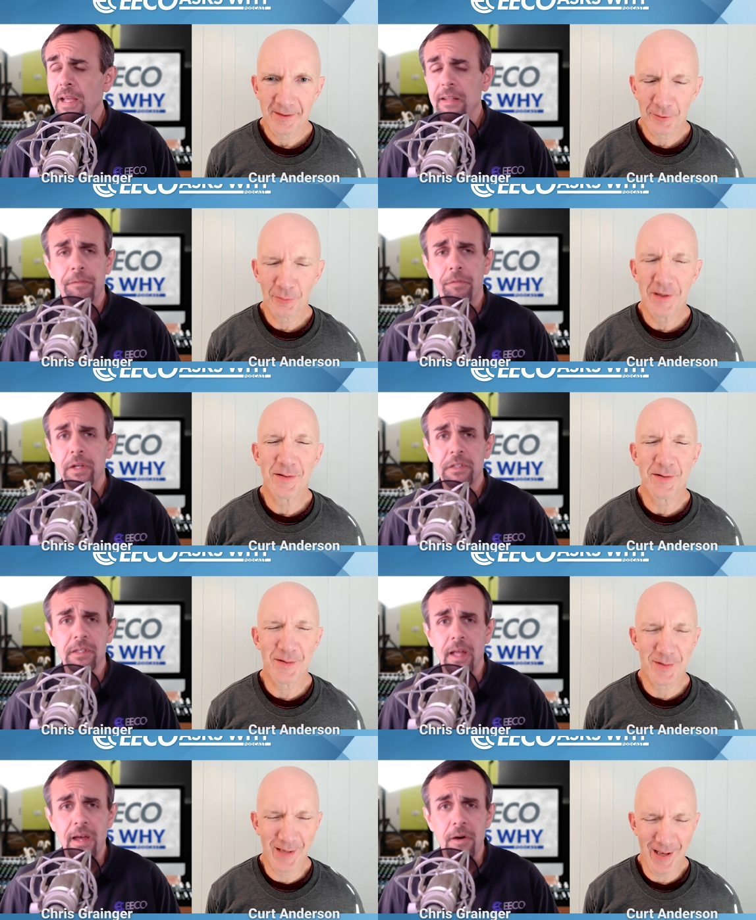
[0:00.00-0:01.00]
Speaker 1: take the
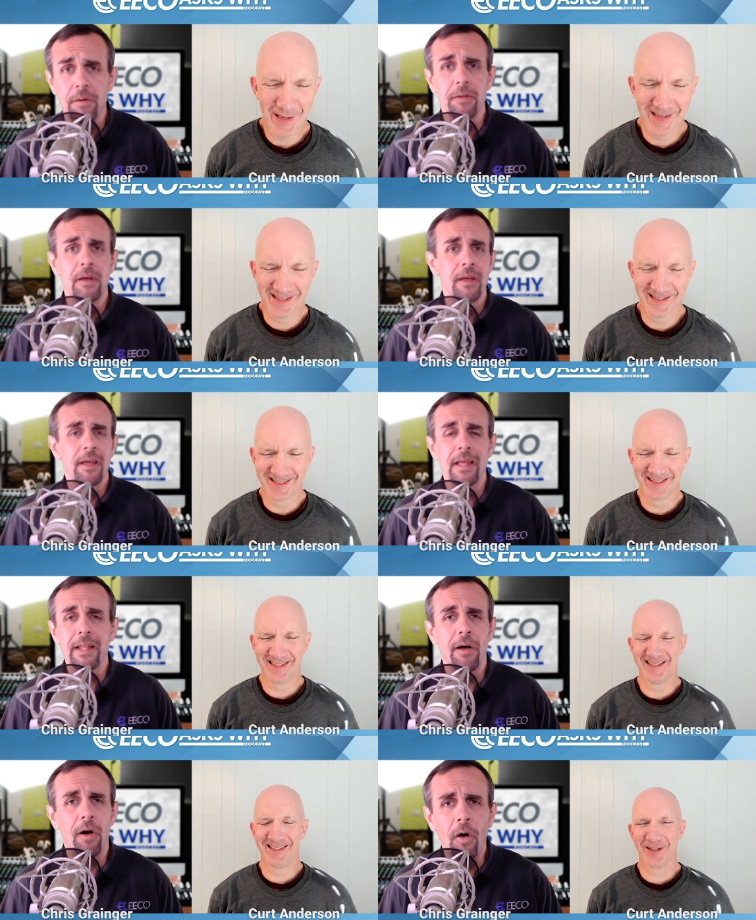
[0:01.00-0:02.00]
friction out.
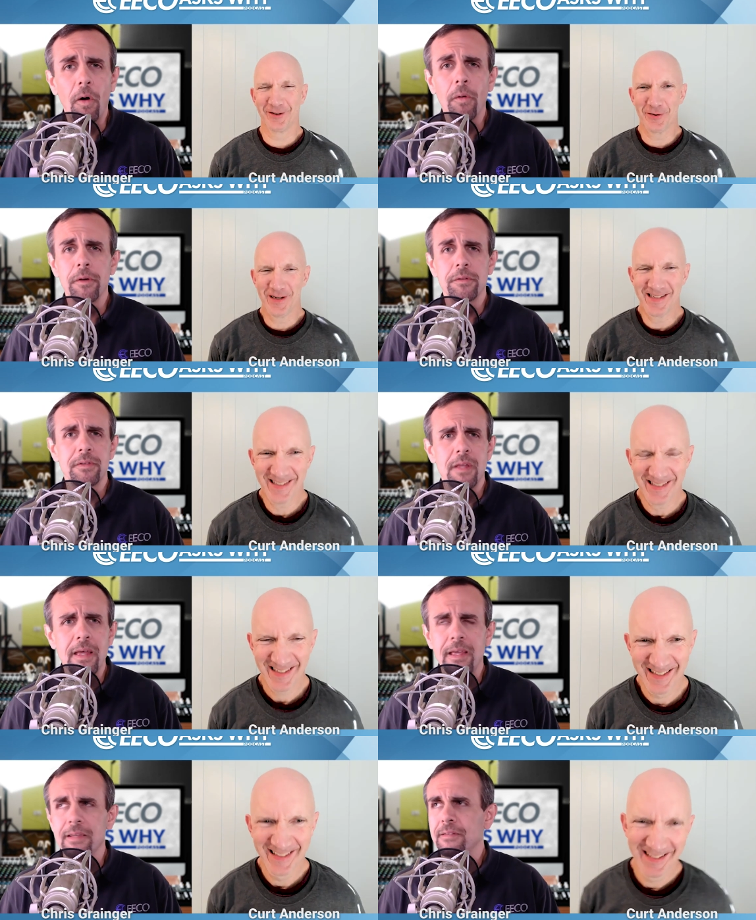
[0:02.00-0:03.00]
And that all those
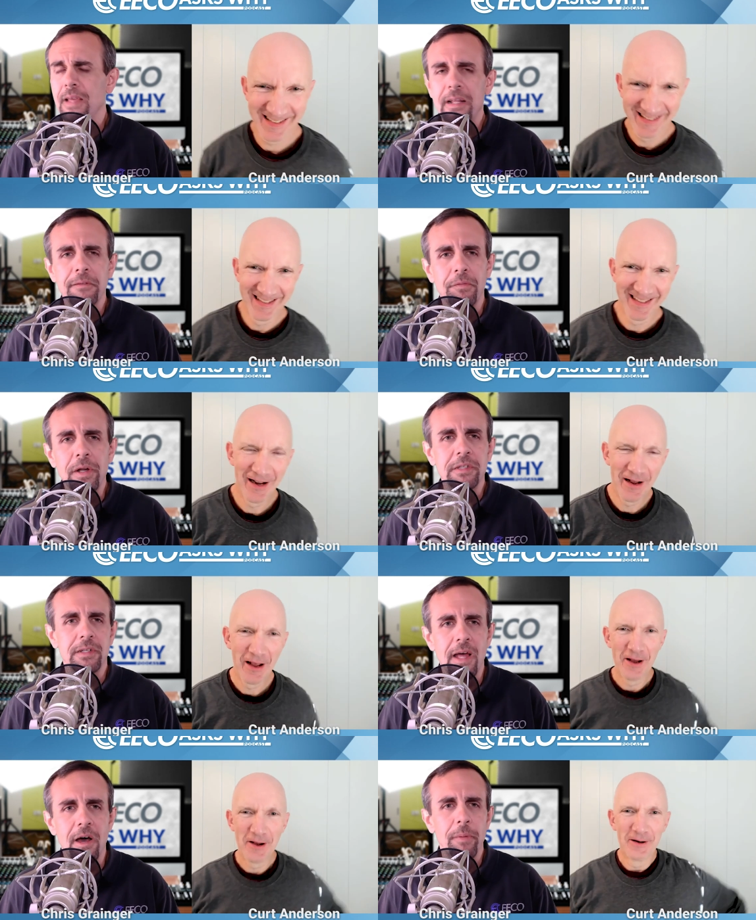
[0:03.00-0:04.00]
things, take the
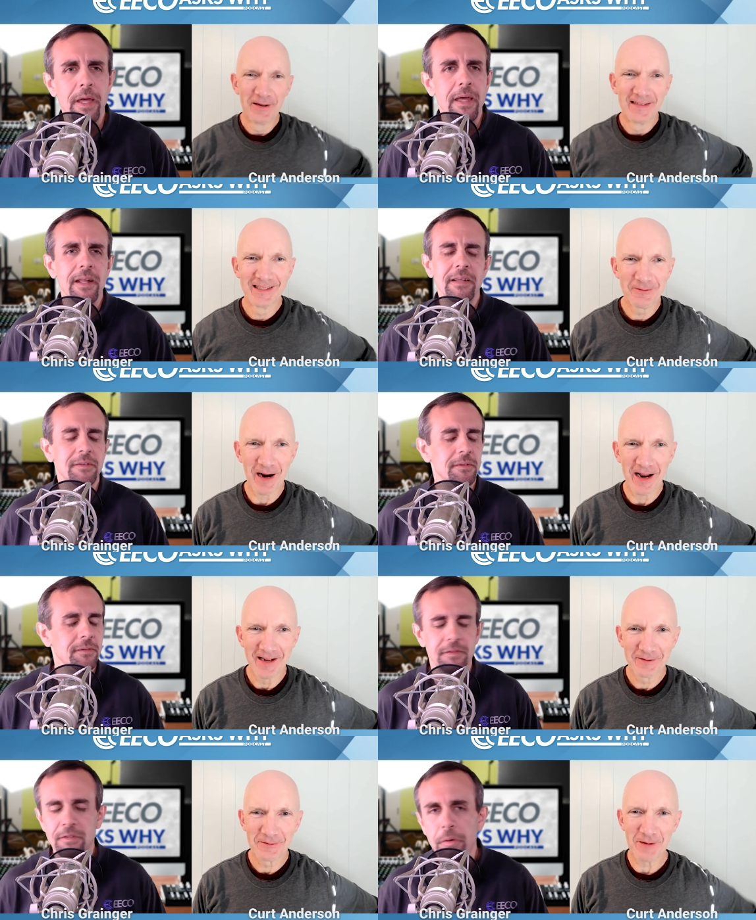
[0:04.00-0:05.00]
friction out, man. That's
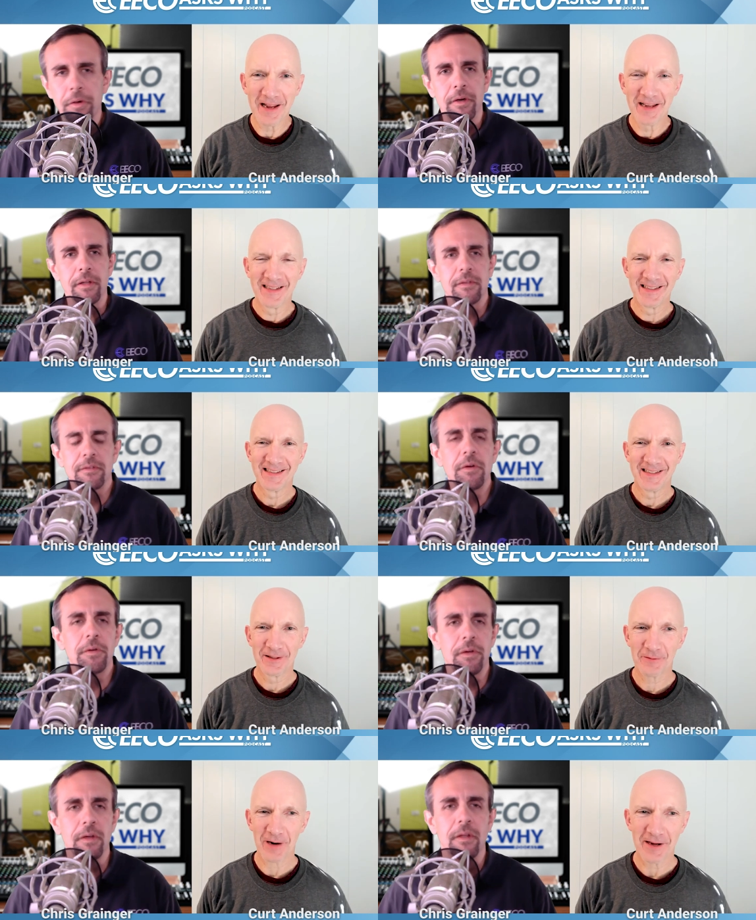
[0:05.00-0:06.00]
right. so good.
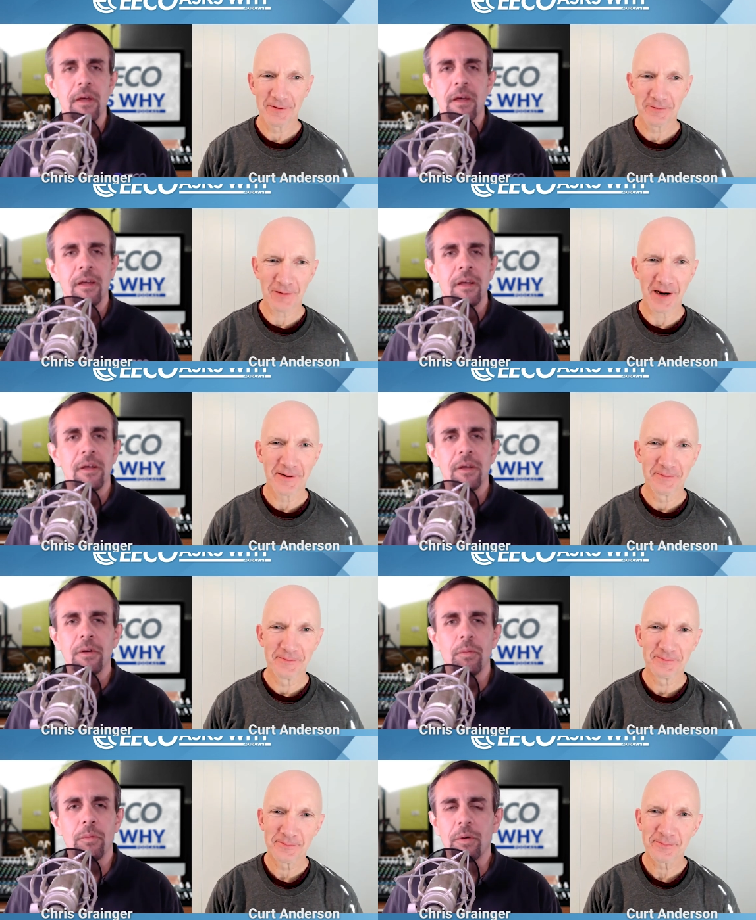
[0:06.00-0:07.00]
So
Speaker 2: good. Right.
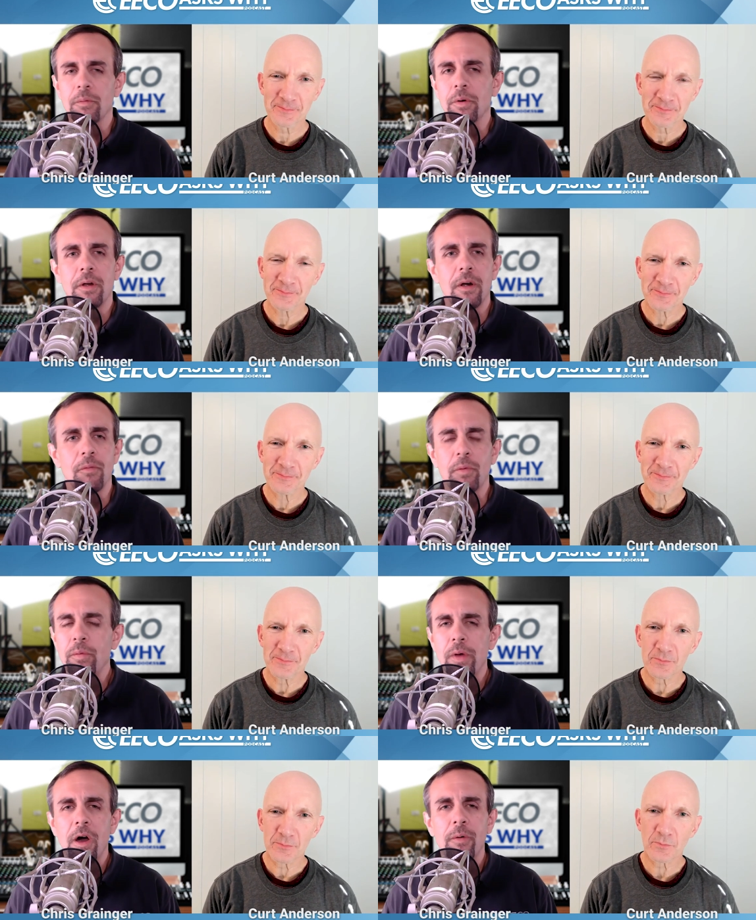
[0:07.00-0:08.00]
Speaker 1: Well, well, Kurt, we,
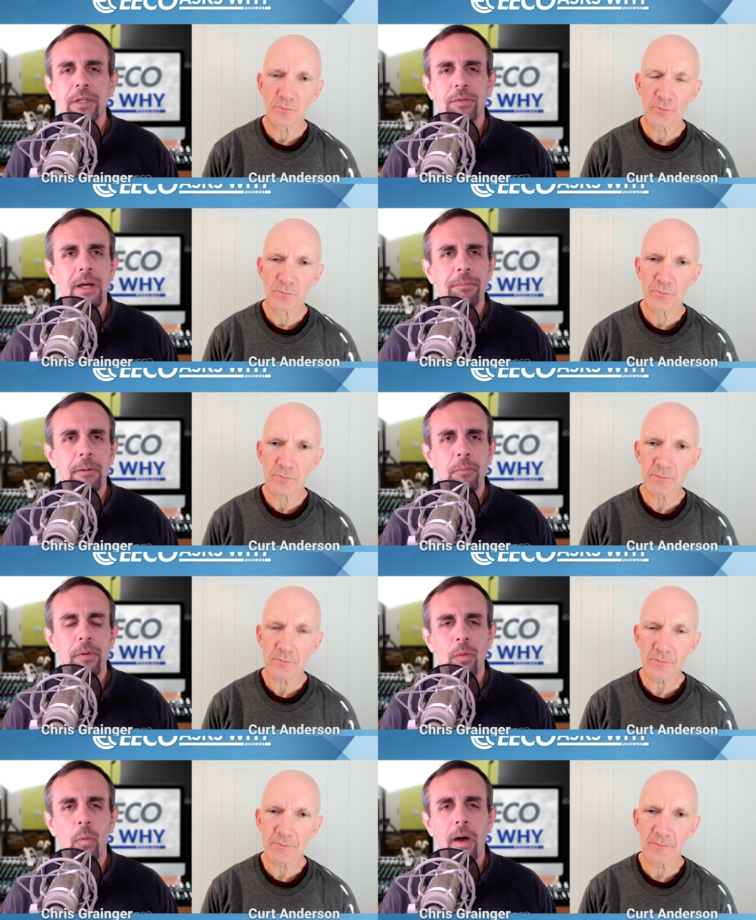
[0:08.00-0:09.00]
we always wrap up
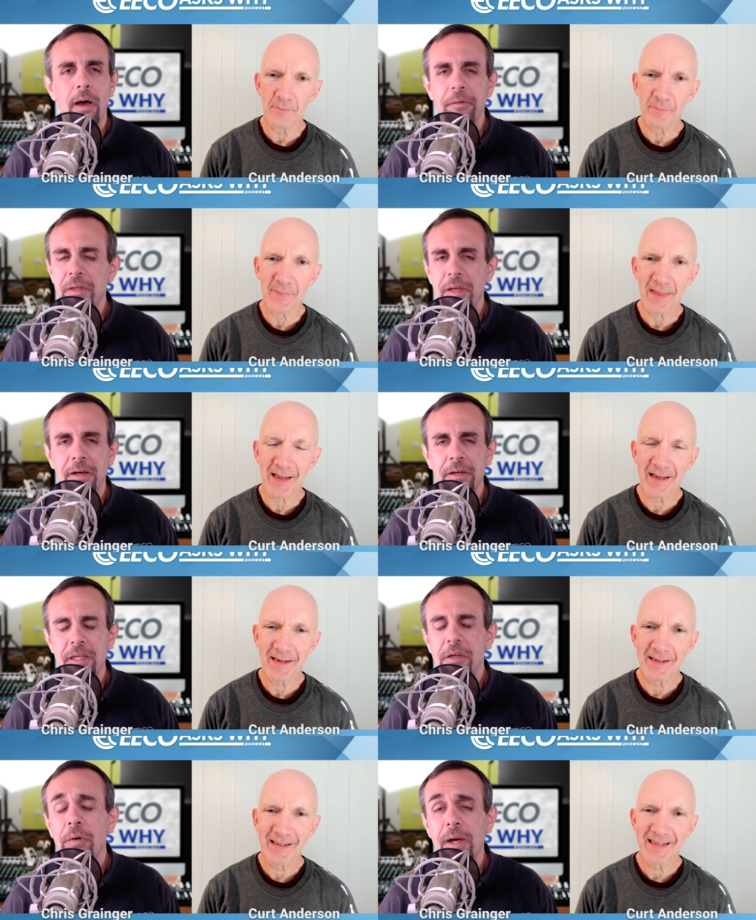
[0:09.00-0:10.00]
with the why on Eco,
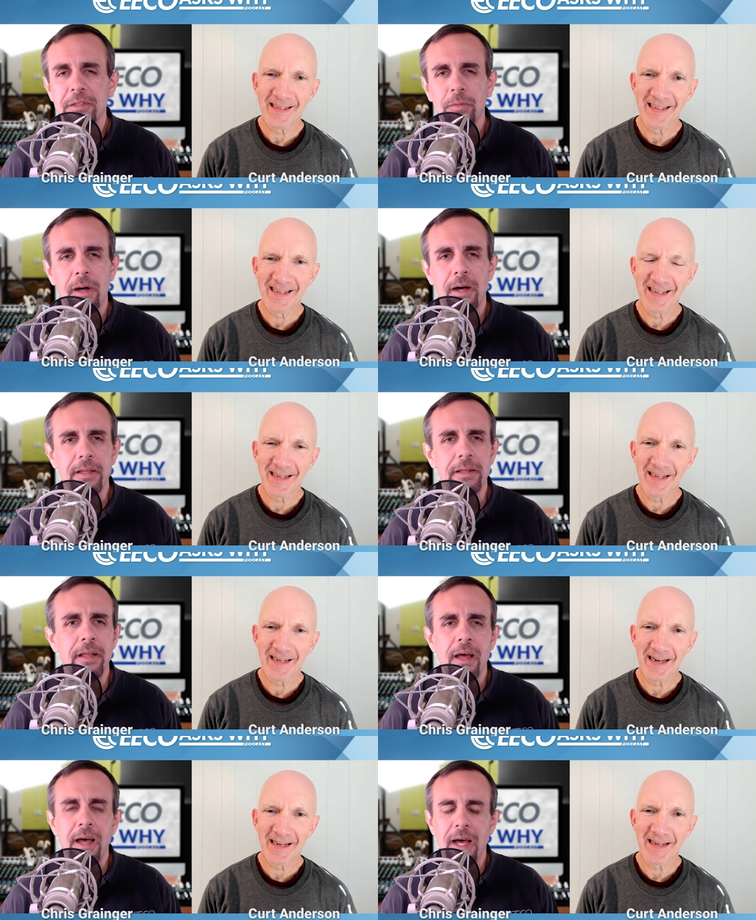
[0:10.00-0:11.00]
Eco Asks Why.
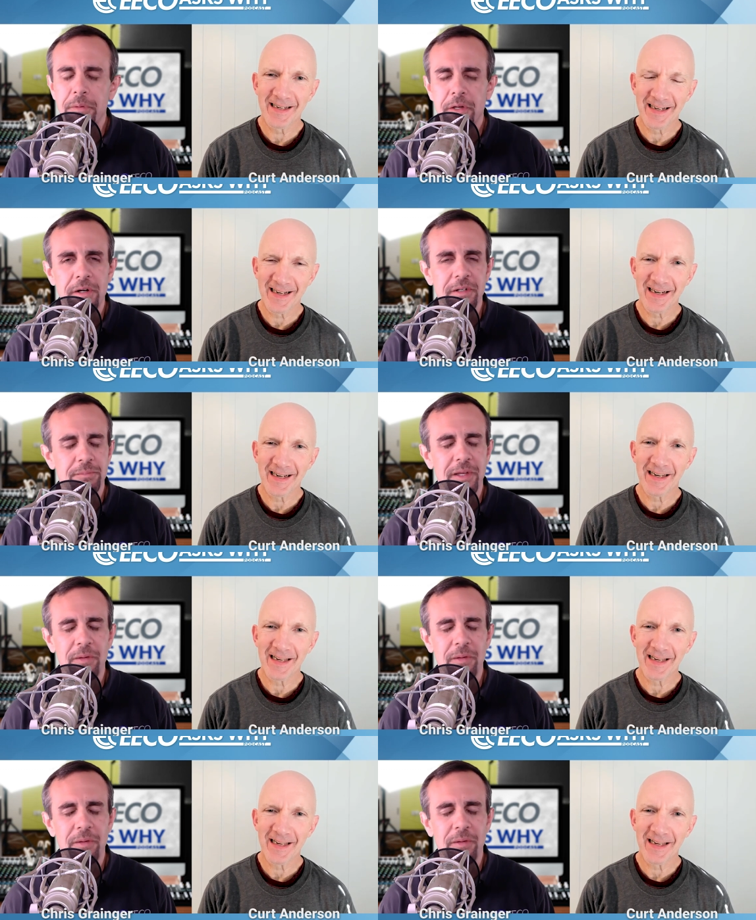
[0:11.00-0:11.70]
And I'm curious,